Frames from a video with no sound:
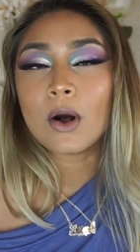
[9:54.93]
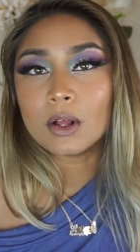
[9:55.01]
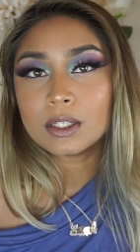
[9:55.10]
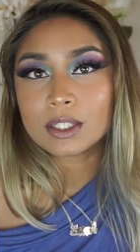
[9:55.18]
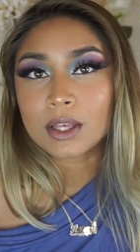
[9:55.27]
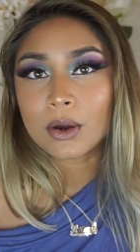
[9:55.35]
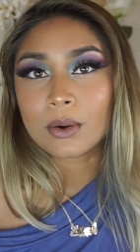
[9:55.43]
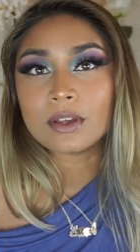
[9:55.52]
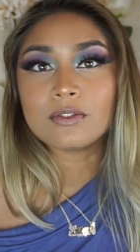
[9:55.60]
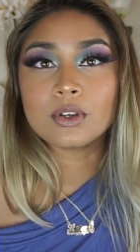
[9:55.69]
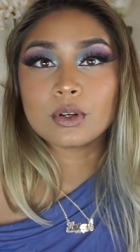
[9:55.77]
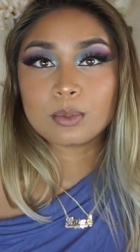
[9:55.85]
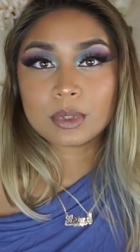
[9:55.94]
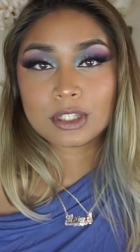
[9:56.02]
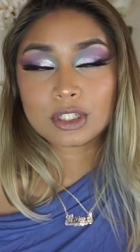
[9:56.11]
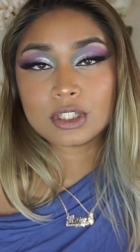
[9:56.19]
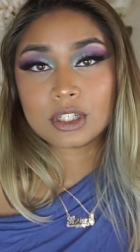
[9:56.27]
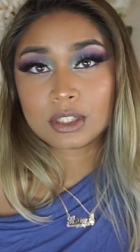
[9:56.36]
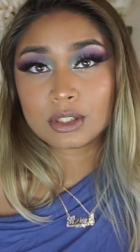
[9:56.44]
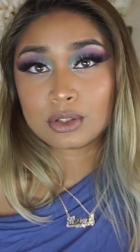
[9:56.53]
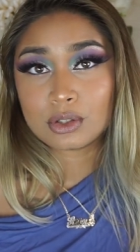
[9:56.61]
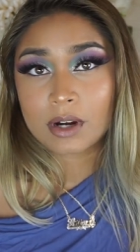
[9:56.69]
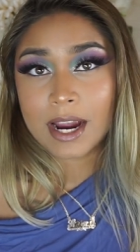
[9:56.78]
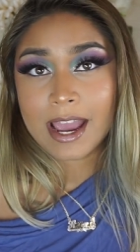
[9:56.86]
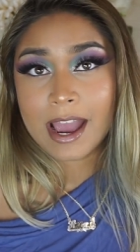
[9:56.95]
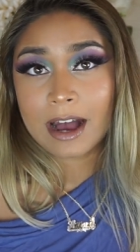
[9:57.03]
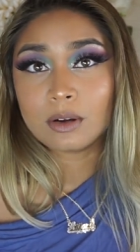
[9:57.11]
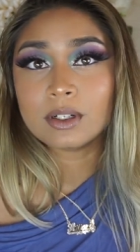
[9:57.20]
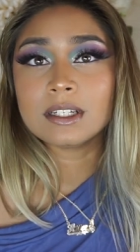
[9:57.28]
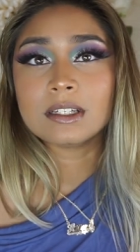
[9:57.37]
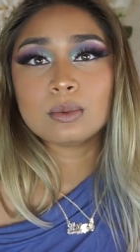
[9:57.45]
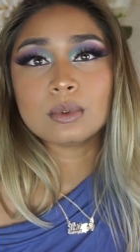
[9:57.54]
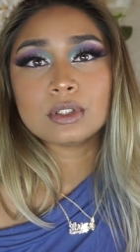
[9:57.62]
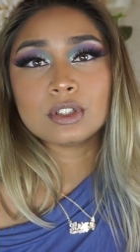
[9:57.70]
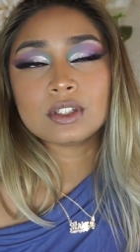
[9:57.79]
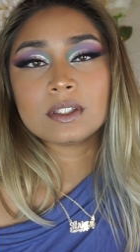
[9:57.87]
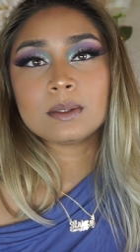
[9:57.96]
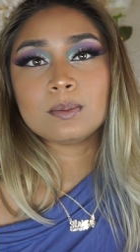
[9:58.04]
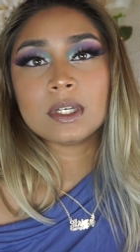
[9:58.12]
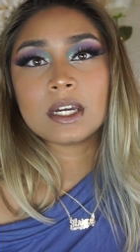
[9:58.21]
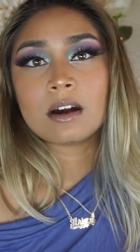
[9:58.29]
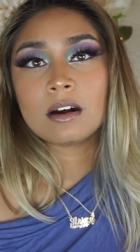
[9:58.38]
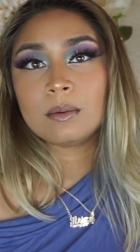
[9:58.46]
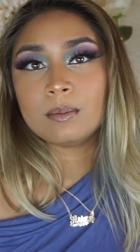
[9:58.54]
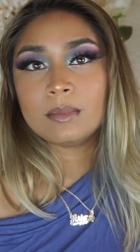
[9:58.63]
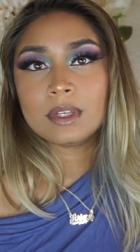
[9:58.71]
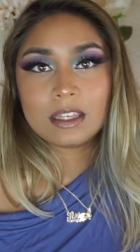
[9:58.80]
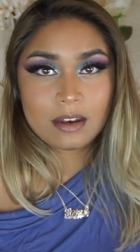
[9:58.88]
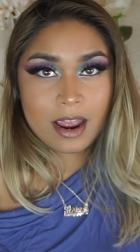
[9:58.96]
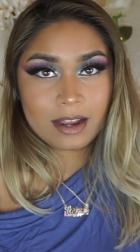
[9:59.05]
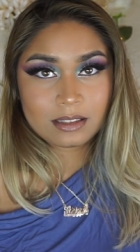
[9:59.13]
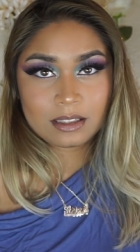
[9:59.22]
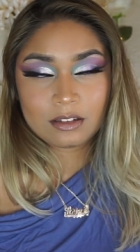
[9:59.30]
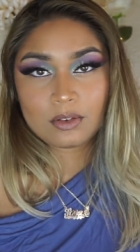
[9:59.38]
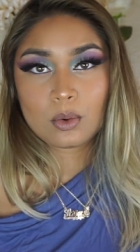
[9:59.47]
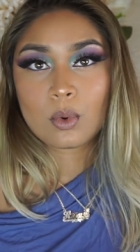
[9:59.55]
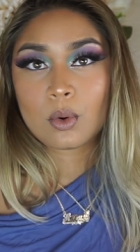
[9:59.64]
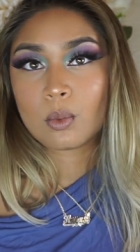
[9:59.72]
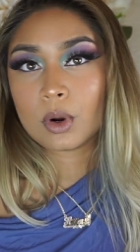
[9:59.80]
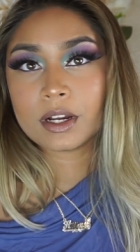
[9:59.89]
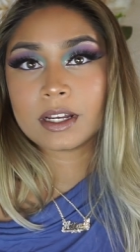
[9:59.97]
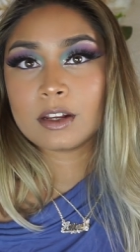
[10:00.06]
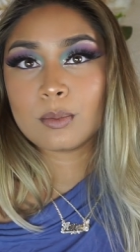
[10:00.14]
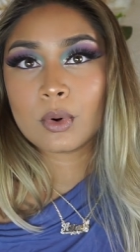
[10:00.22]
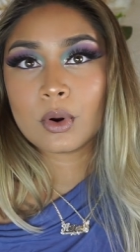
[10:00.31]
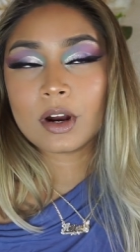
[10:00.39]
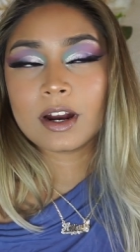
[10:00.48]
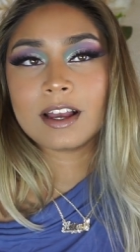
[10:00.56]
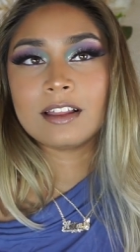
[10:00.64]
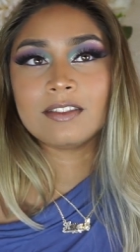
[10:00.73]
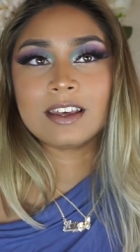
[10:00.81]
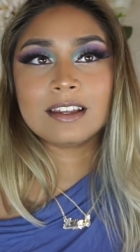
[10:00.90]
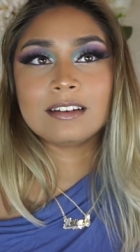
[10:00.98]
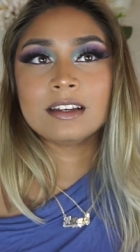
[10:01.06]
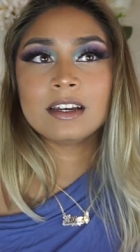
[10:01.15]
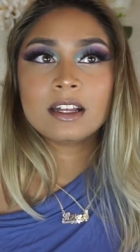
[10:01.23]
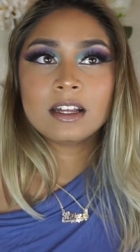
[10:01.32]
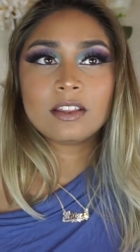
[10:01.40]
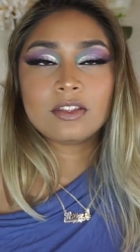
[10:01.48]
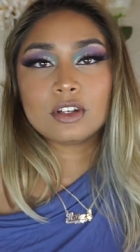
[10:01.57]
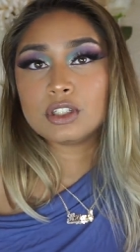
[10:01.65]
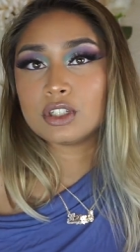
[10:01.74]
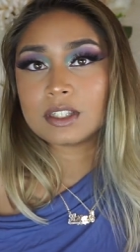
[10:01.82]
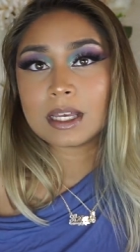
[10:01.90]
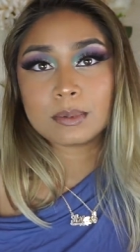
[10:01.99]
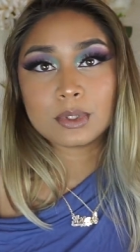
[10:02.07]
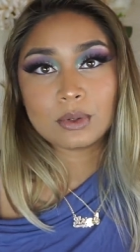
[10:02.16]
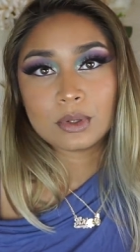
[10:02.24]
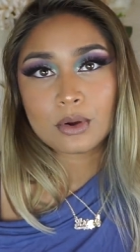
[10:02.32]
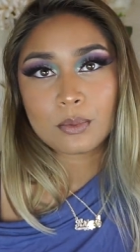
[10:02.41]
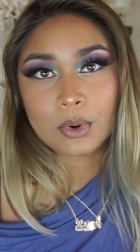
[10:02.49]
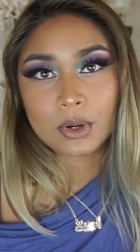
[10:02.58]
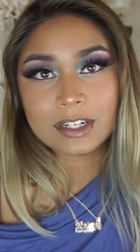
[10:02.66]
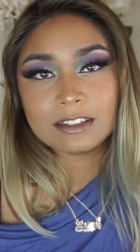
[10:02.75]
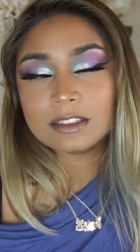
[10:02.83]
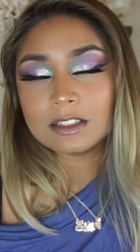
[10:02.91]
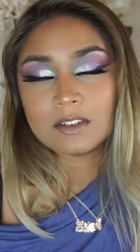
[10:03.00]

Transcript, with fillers: also, if your bleach does dry out, it will just become inactive, it won't work anymore, and then there's just absolutely no point in